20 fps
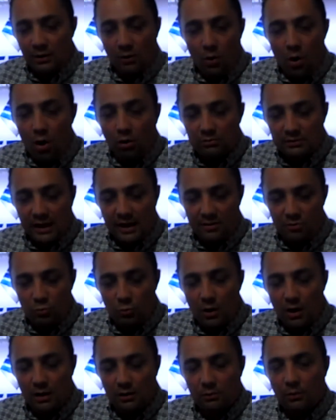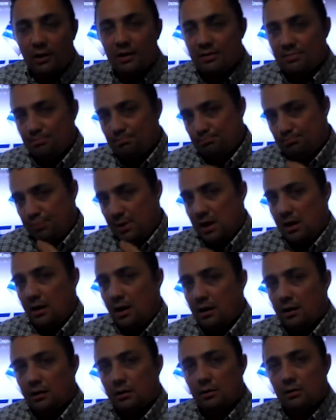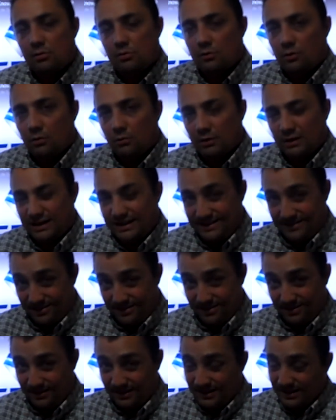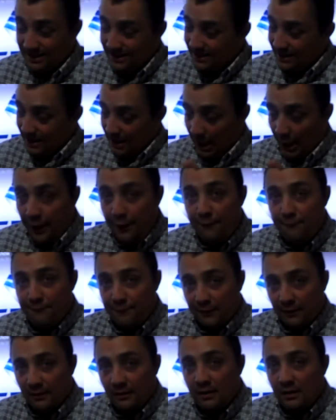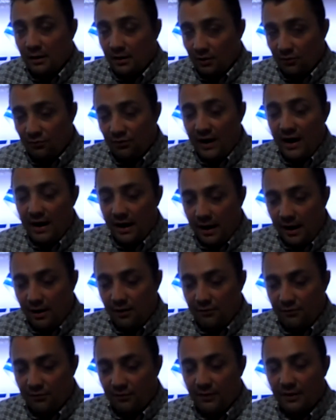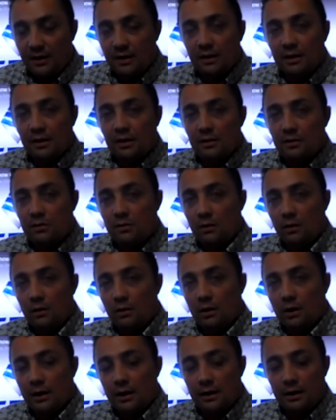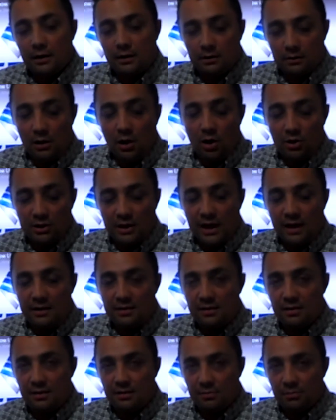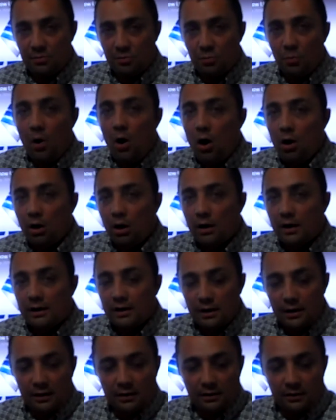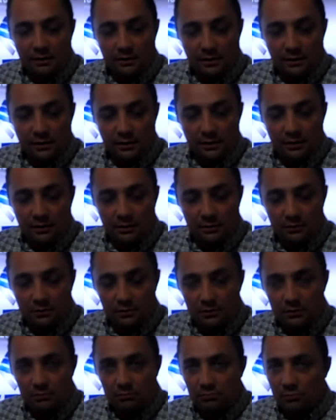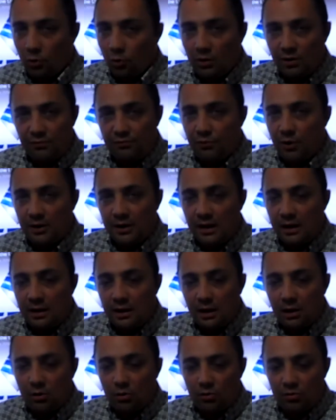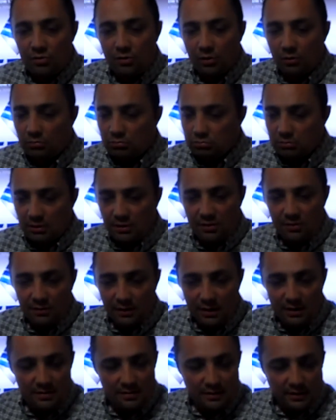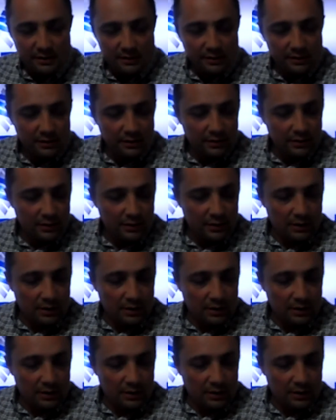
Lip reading: The oldest one was bigger, so it's heavy, very heavy. So nowadays it's smaller and only 14 kilos, so it's easier.